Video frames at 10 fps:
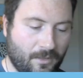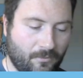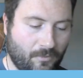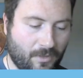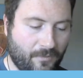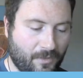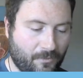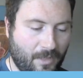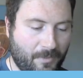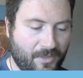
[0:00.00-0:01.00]
one of his
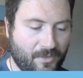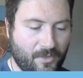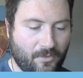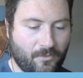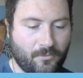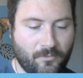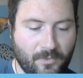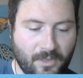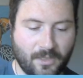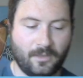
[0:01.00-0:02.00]
weapons, so
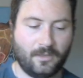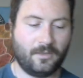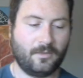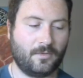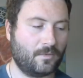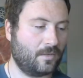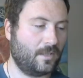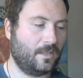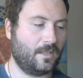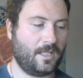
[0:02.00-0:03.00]
we can
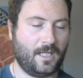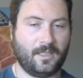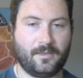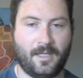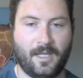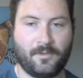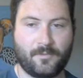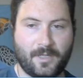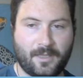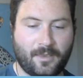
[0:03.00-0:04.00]
indicate his hand
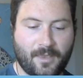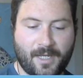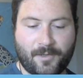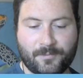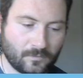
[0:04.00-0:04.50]
right there.